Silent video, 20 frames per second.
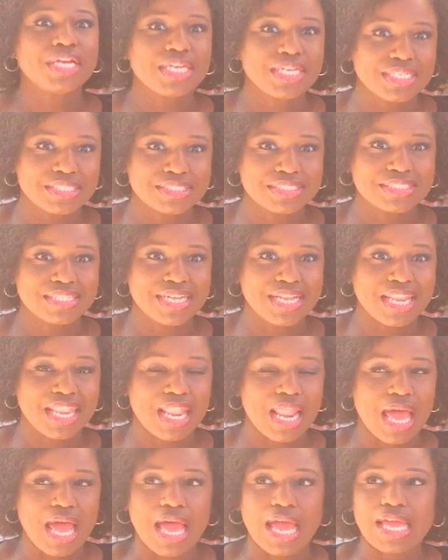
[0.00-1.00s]
it a
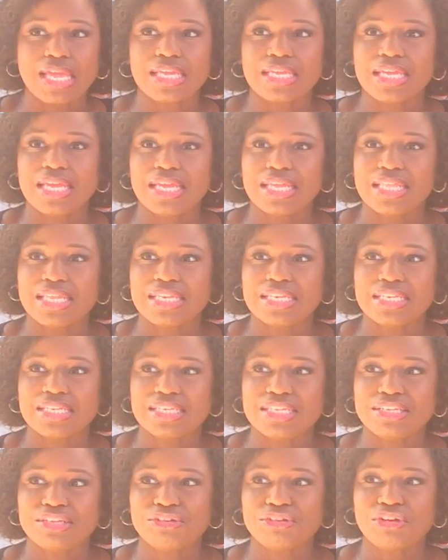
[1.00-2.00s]
lot
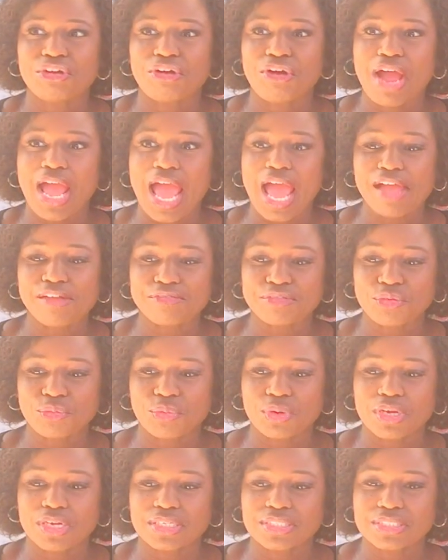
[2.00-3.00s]
and, you know,
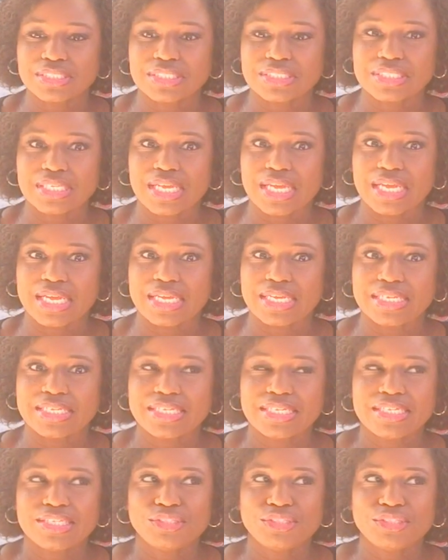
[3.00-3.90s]
afterwards, it's like,